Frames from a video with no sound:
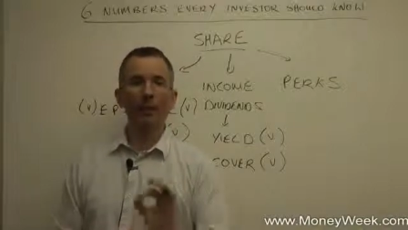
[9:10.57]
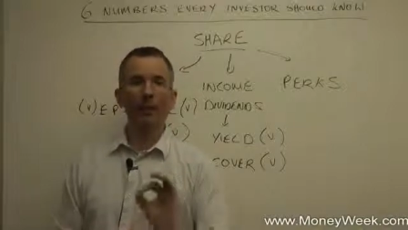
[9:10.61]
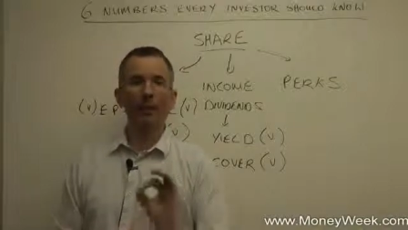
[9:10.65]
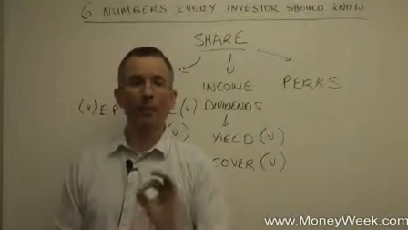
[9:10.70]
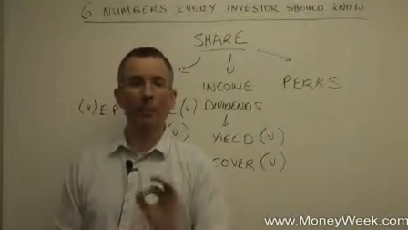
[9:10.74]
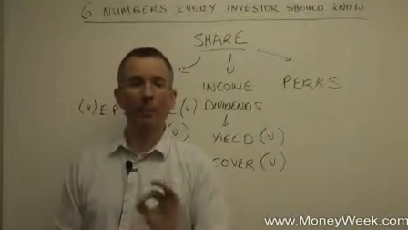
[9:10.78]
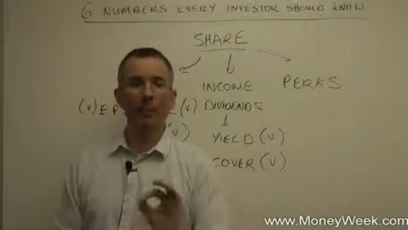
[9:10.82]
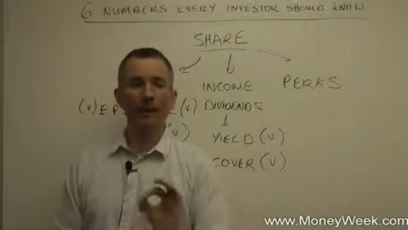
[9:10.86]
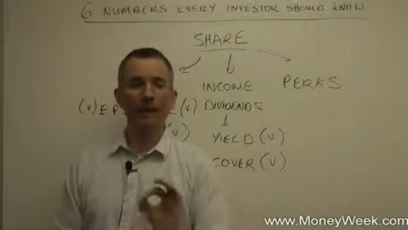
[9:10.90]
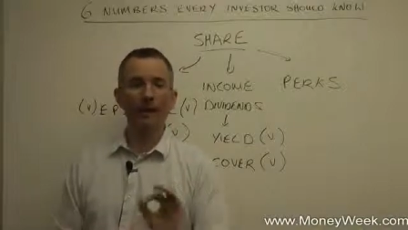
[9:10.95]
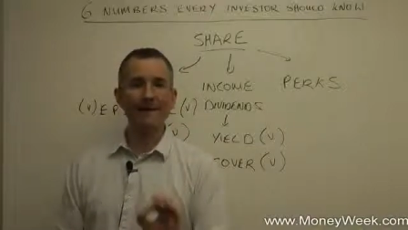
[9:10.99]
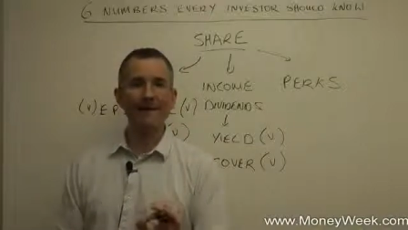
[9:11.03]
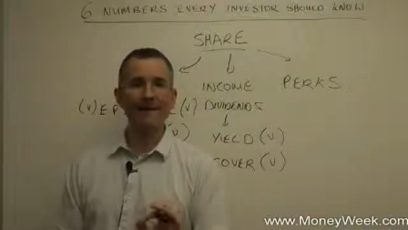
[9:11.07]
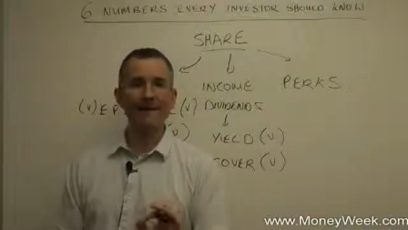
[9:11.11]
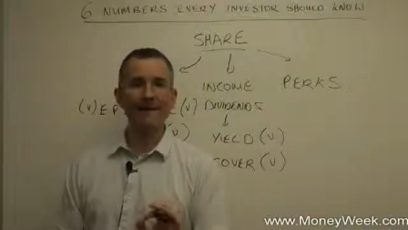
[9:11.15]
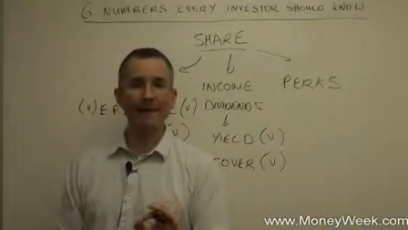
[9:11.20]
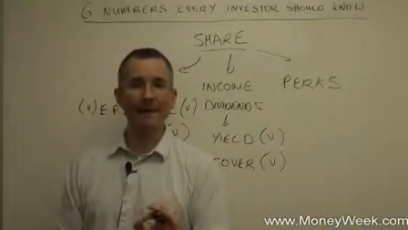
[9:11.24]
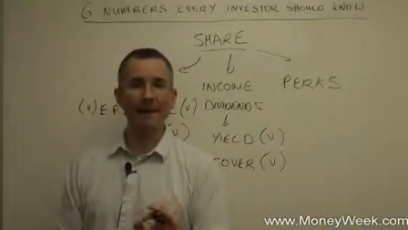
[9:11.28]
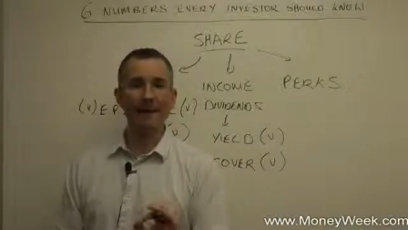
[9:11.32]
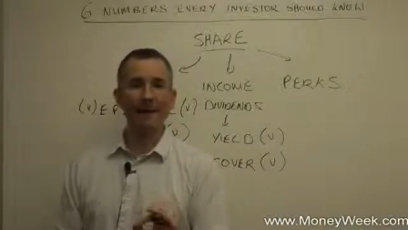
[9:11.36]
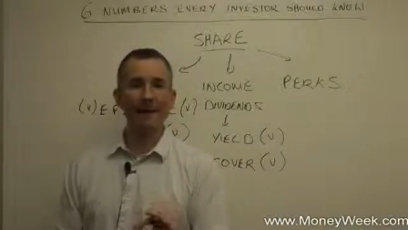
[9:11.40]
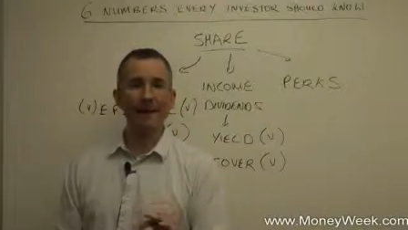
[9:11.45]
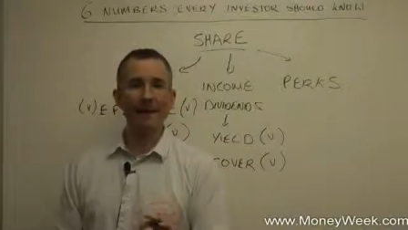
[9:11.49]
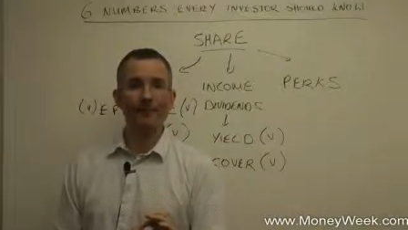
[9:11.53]
well,
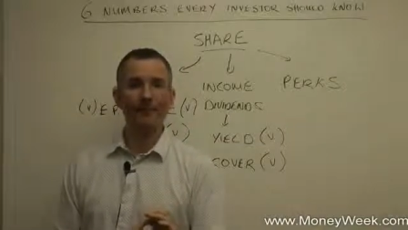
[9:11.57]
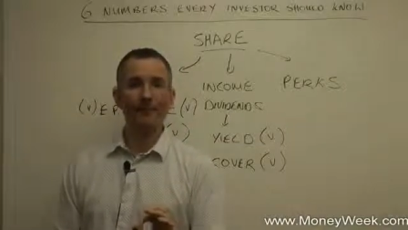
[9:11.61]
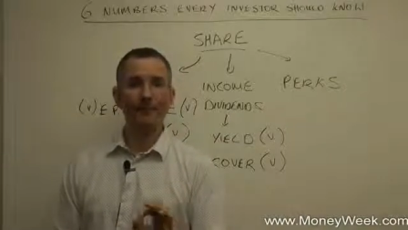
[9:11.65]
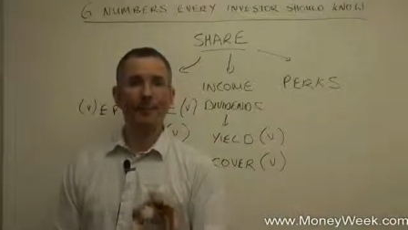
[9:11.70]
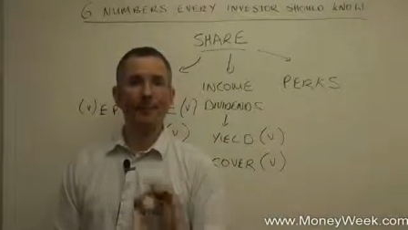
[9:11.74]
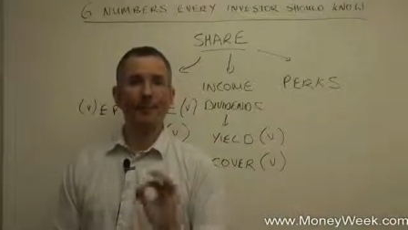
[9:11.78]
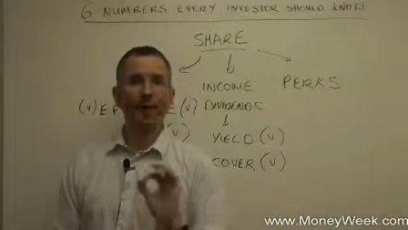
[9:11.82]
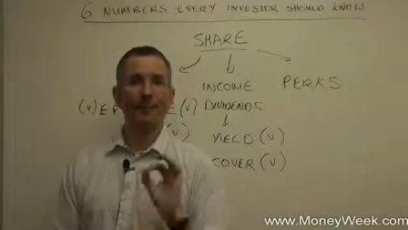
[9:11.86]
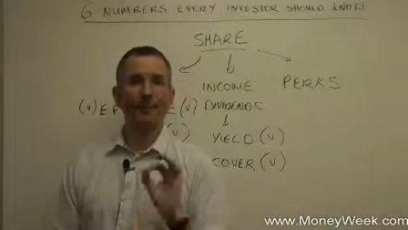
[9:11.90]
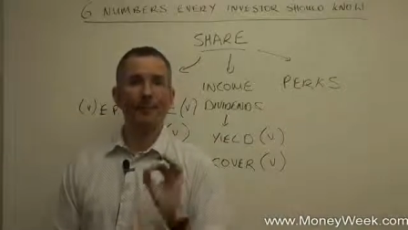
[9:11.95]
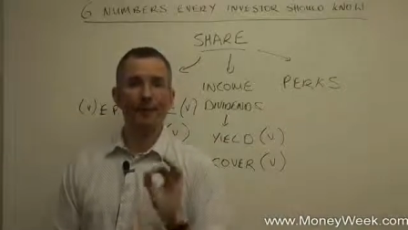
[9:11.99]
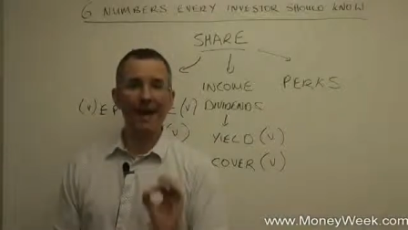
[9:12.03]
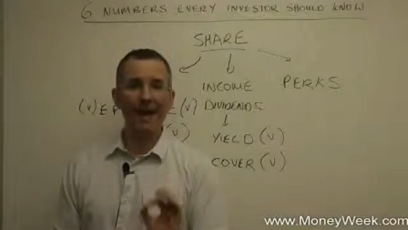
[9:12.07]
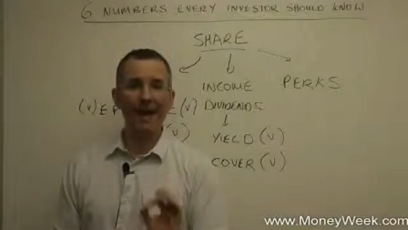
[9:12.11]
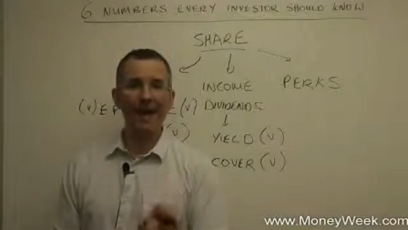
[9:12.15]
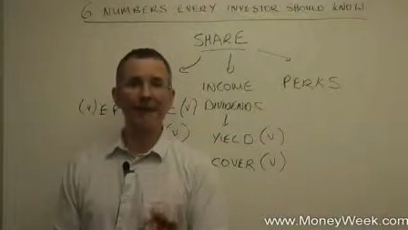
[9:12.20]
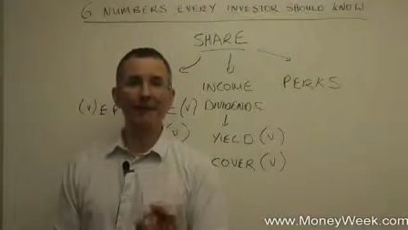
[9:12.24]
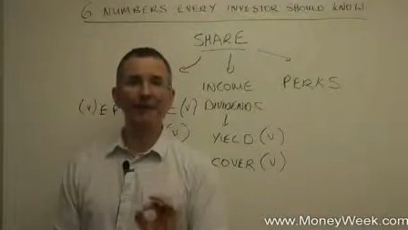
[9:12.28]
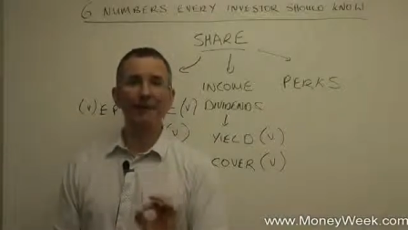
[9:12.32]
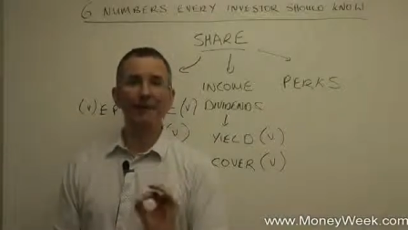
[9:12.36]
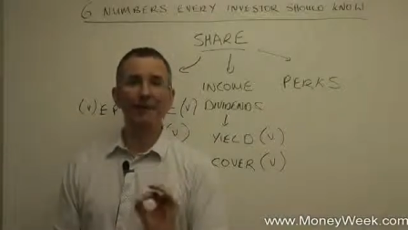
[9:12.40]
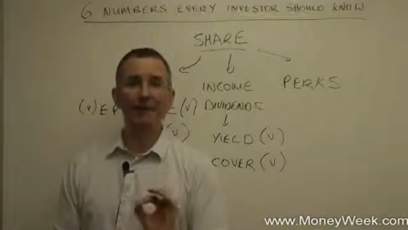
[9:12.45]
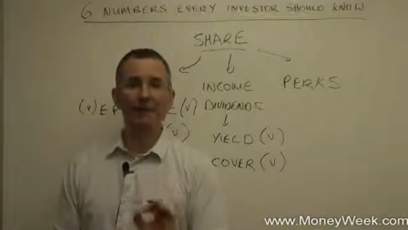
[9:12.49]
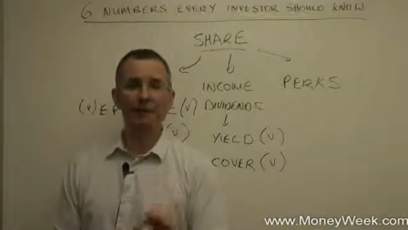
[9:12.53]
basically I'm
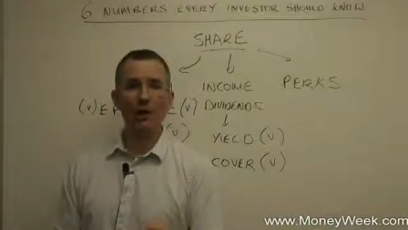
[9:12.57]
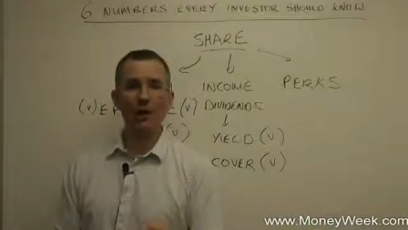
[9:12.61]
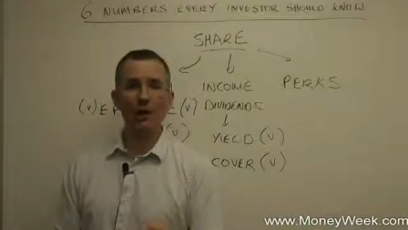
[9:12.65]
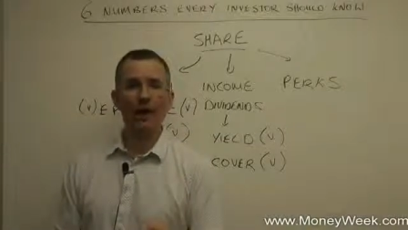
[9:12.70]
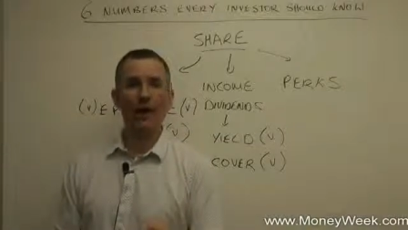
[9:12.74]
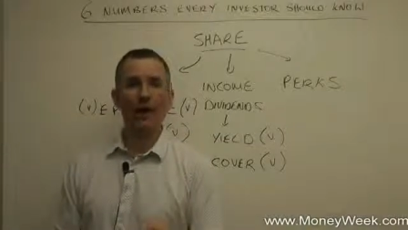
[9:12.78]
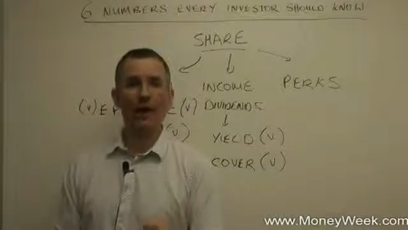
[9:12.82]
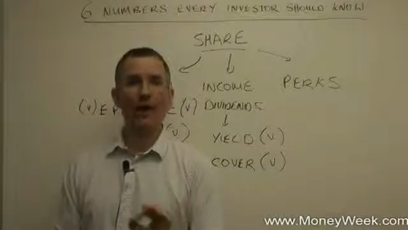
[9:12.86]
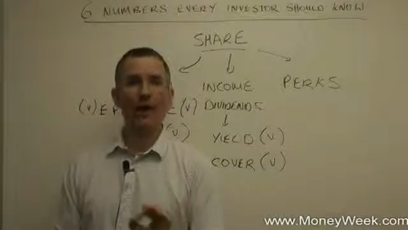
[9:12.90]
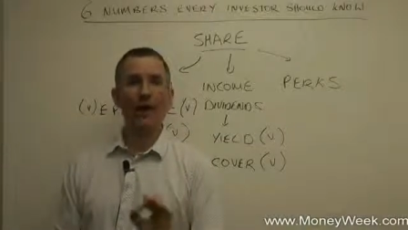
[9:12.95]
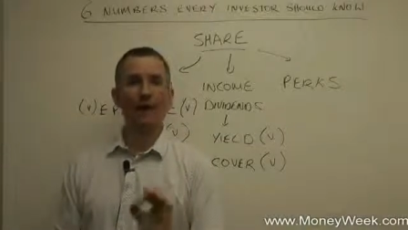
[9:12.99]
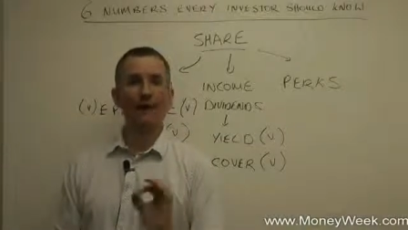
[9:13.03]
getting this share